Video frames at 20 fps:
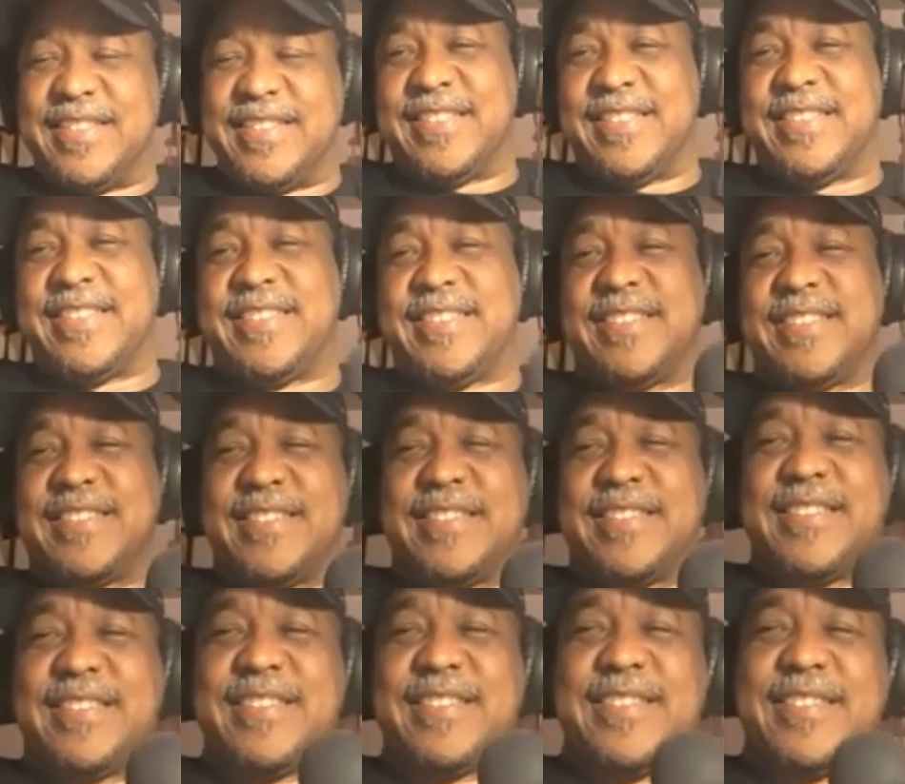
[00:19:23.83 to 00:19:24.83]

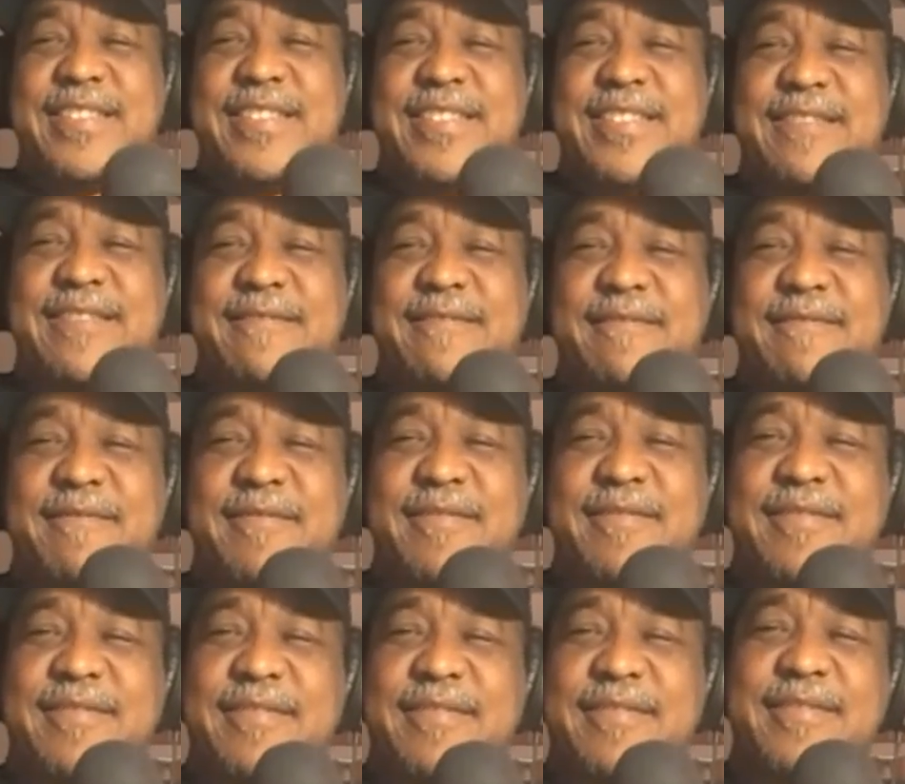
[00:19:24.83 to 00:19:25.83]

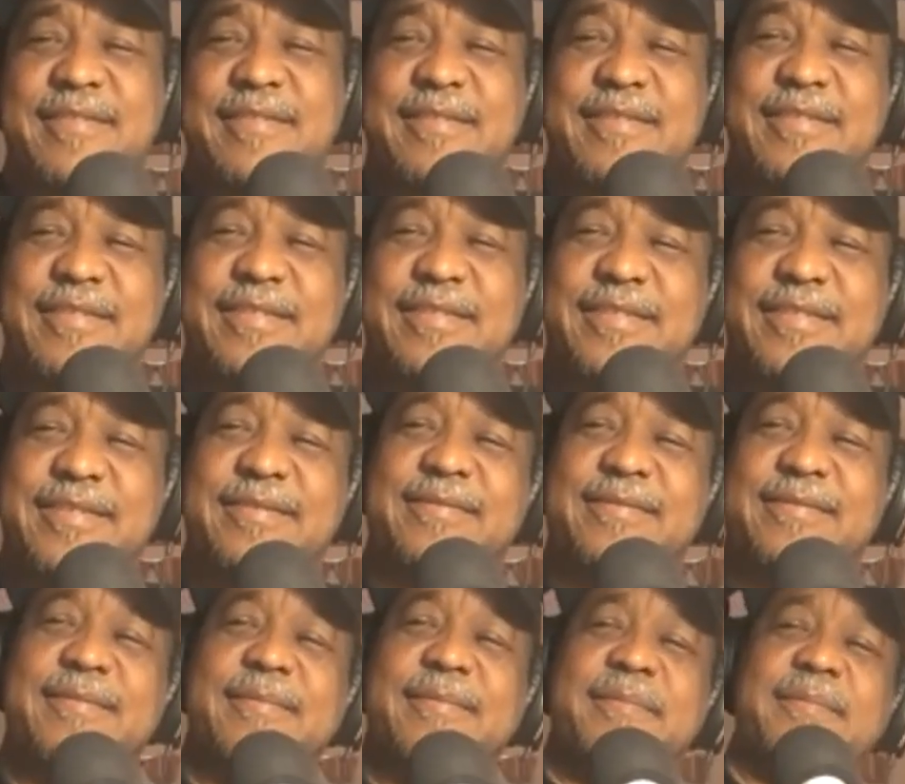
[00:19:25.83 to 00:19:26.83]

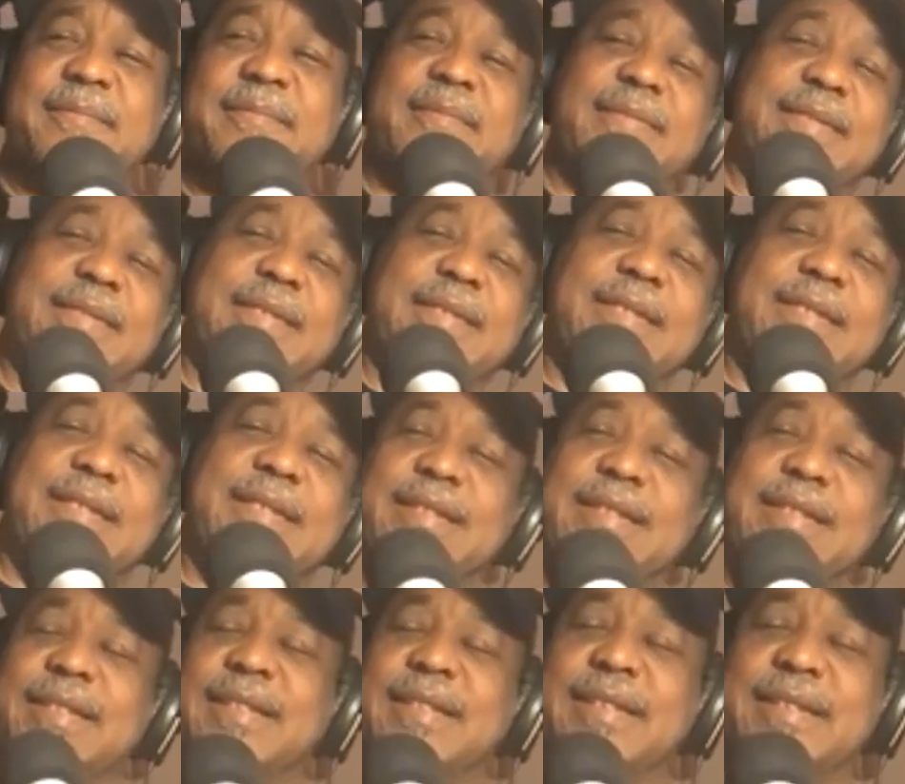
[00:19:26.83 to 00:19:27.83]

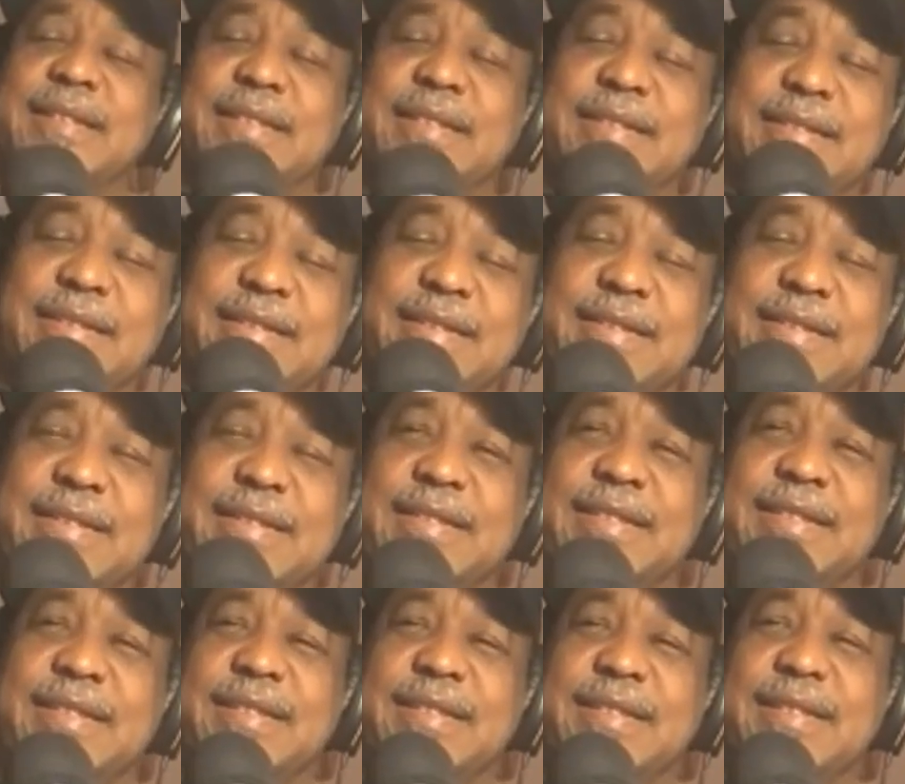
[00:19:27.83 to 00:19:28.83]

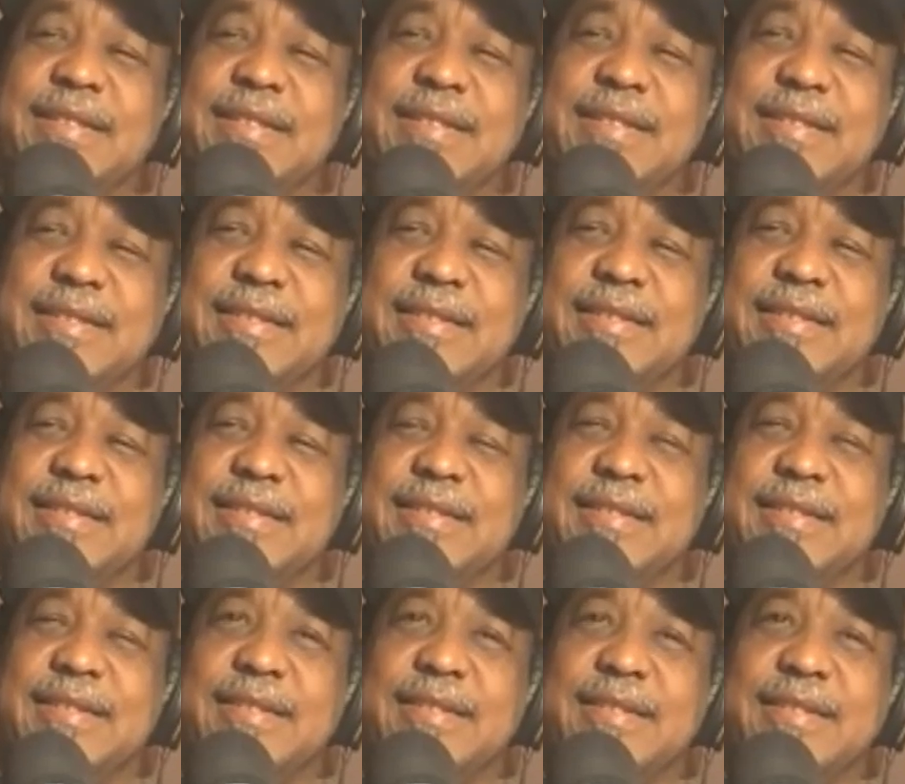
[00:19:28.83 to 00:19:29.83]

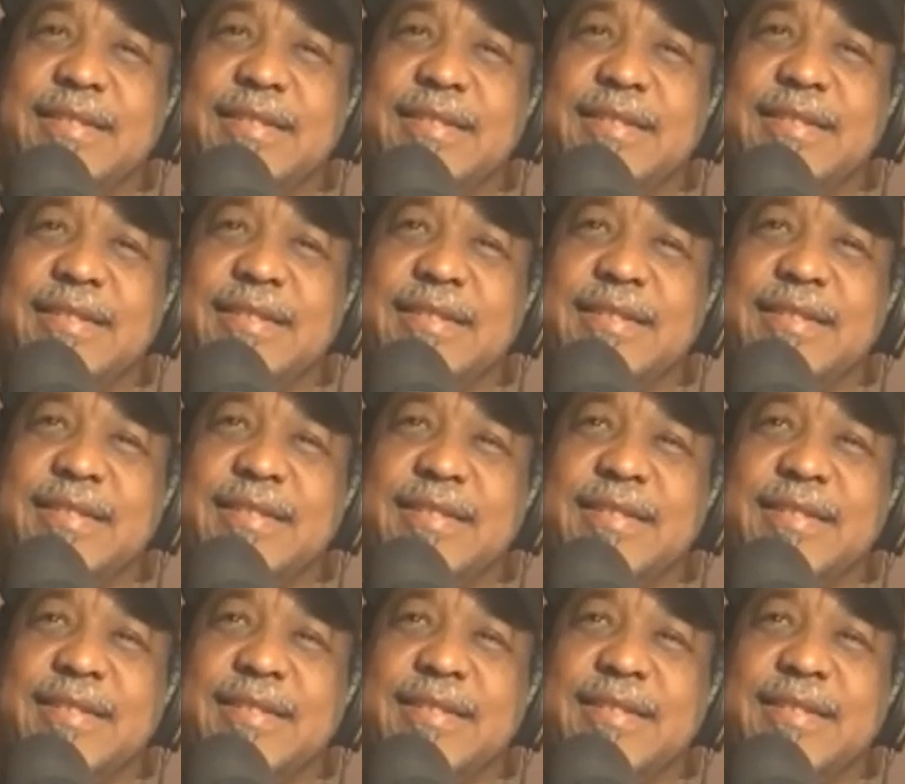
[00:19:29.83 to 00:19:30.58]
(not speaking)